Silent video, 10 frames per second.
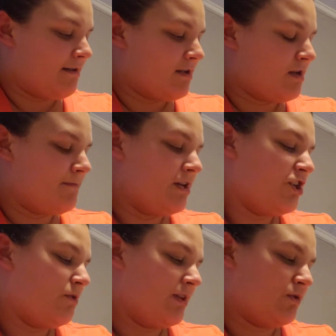
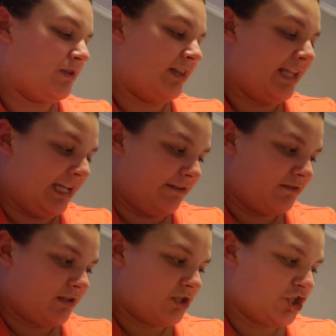Camellia was
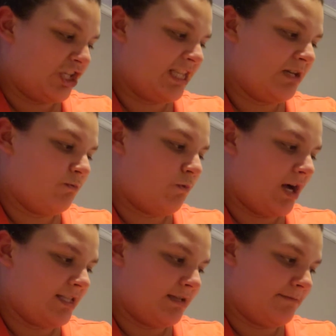relieved. She didn't
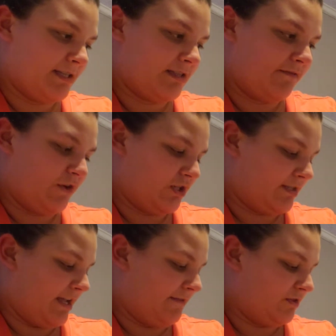want to miss the first
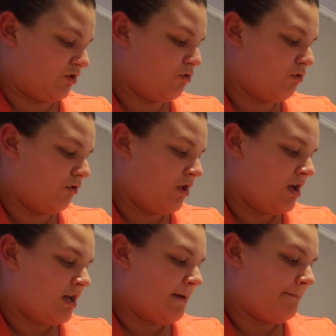day of school,
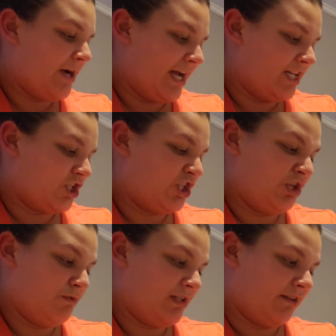but
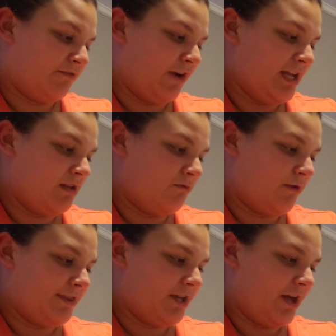she was afraid of
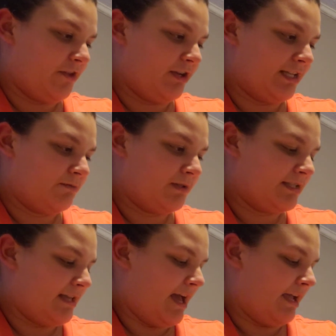what the other kids would
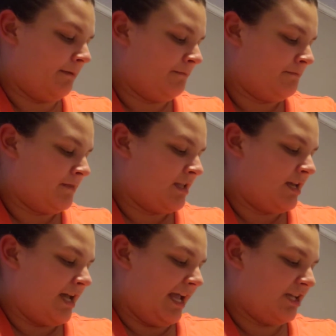say,
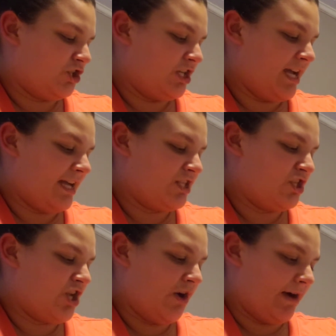and she had
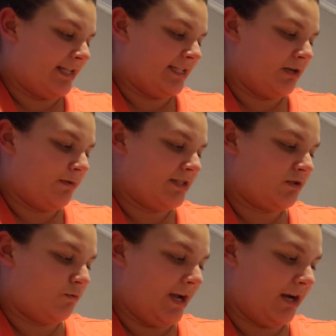no idea what
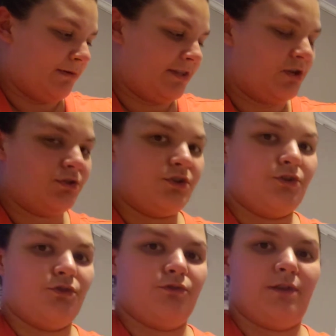to wear with those
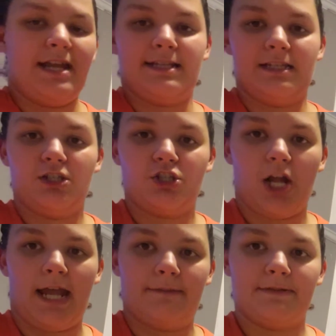crazy
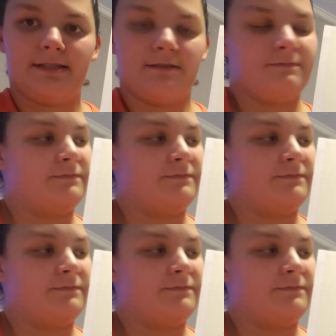stripes.